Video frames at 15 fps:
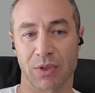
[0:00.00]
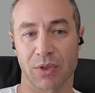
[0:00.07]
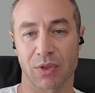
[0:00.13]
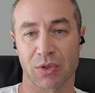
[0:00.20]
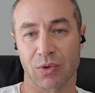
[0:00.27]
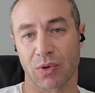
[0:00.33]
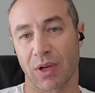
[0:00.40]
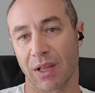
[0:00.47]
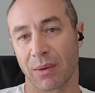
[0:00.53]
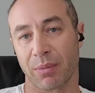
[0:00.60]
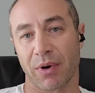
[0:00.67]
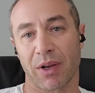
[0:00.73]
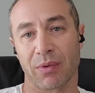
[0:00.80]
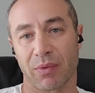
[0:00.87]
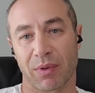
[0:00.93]
to
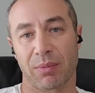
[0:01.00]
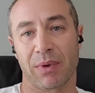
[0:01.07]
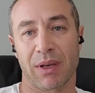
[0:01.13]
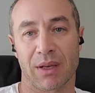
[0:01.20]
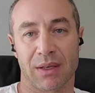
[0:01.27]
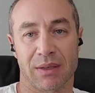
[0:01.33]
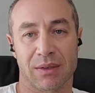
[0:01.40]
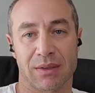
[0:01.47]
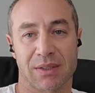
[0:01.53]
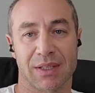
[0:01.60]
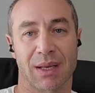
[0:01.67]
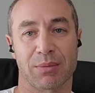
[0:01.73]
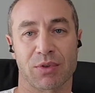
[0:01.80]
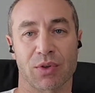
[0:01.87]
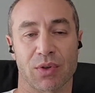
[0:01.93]
collaborate with me in
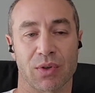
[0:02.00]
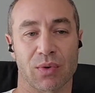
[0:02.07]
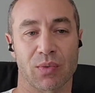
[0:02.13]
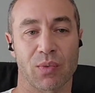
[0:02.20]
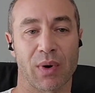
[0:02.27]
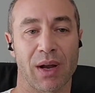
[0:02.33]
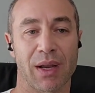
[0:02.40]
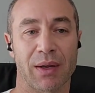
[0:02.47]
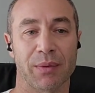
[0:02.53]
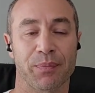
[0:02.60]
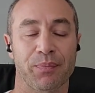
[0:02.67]
some sort of way.